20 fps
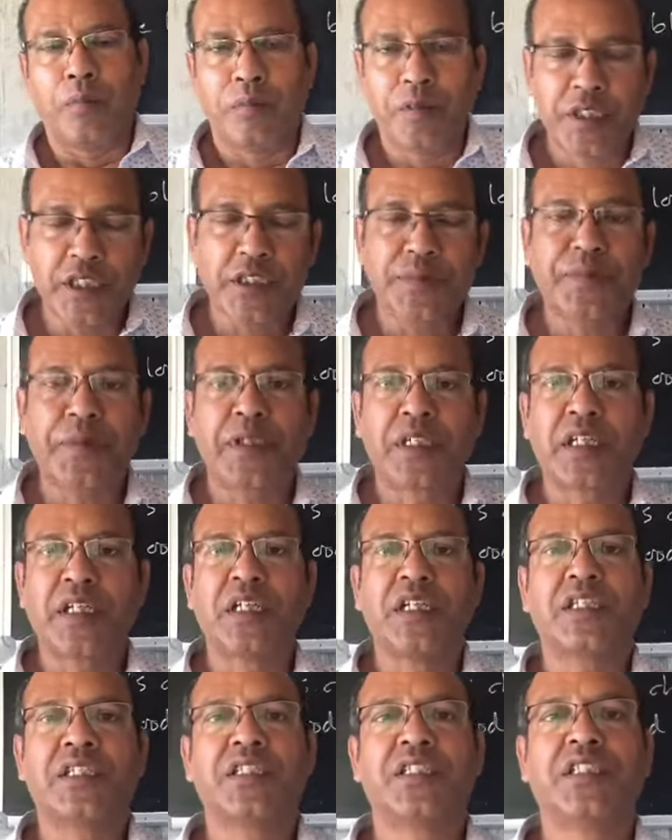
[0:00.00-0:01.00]
This
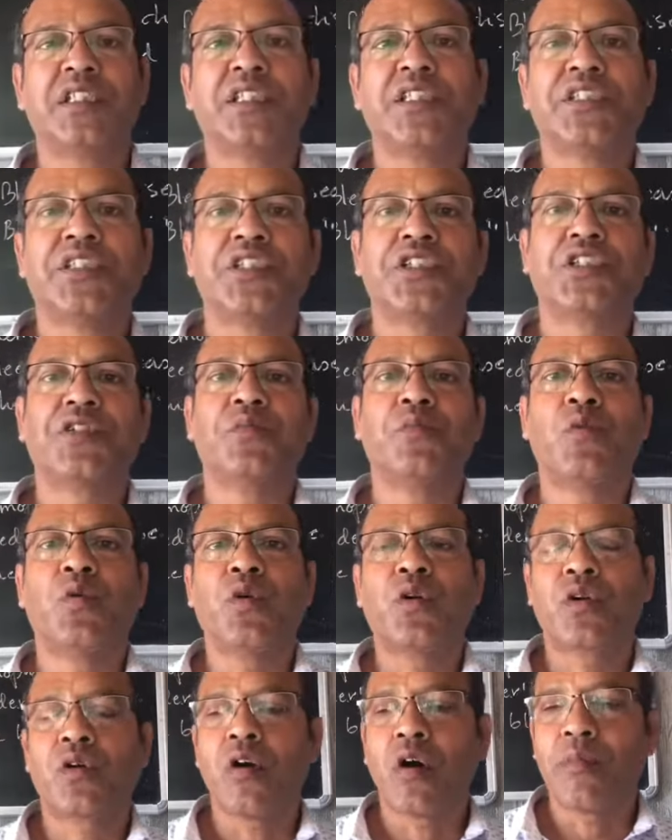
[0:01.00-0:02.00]
particular disease is
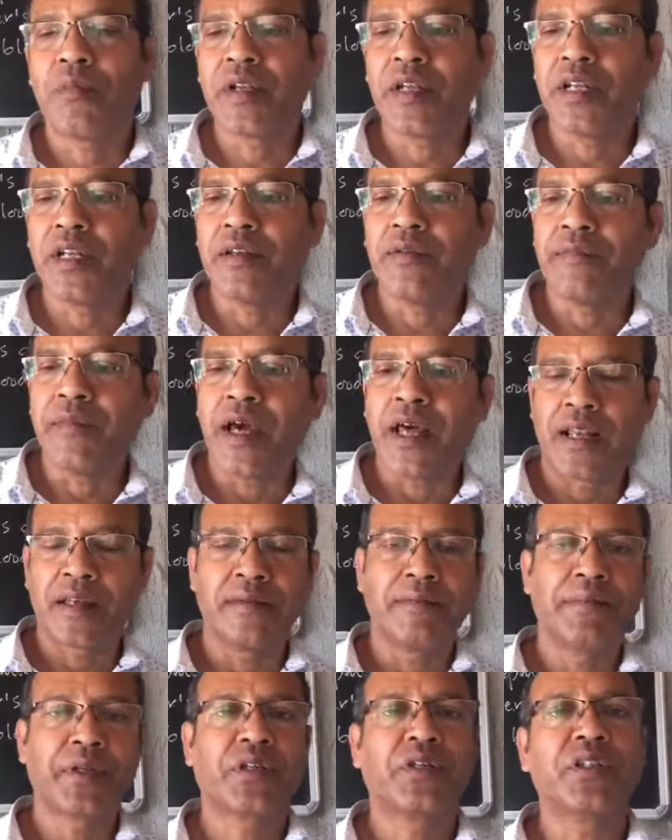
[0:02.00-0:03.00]
more common in
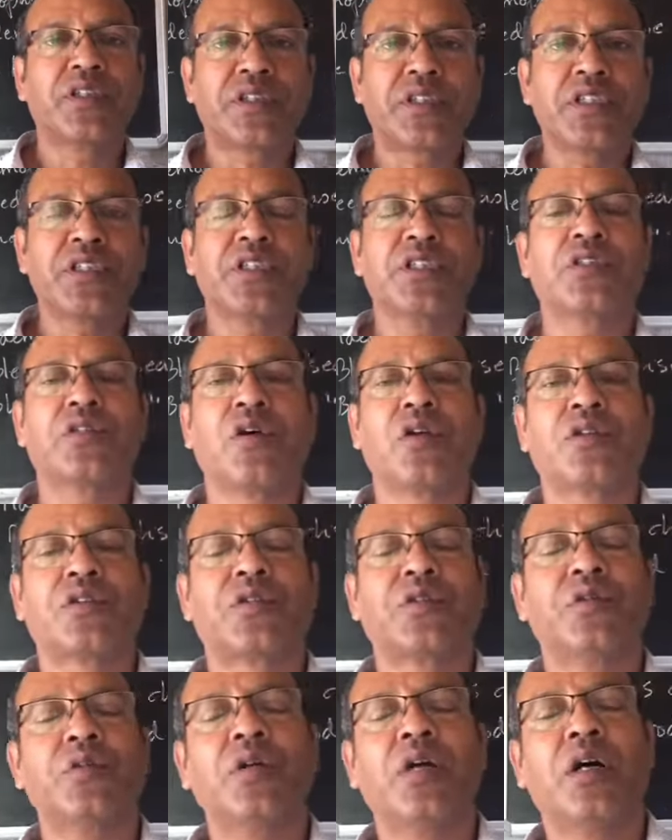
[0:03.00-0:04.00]
men because this is
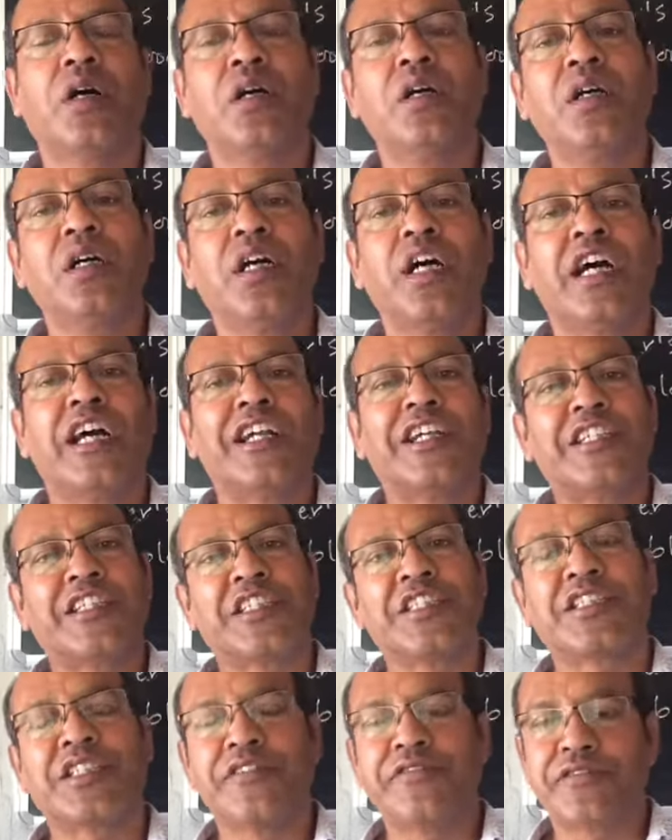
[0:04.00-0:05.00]
also a
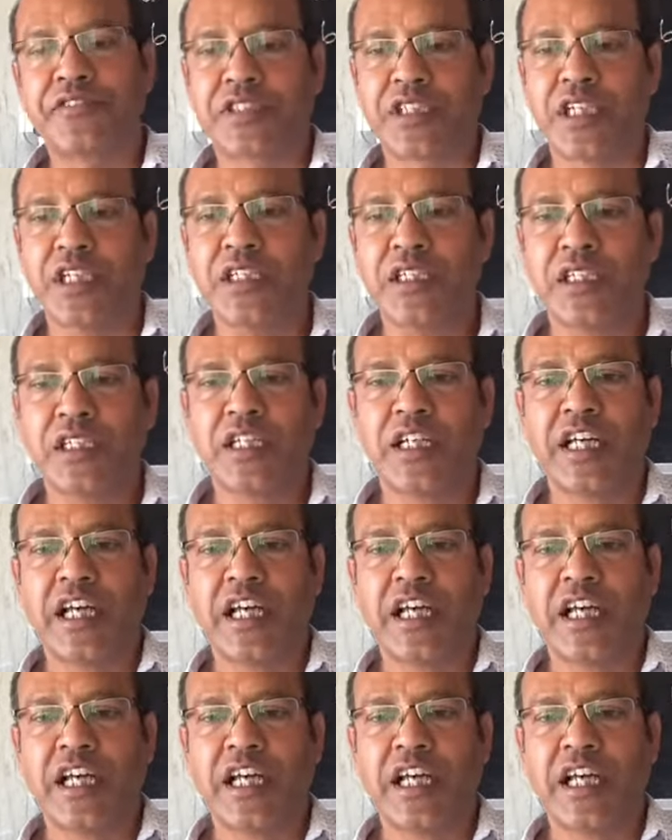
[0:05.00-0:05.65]
recessive trait,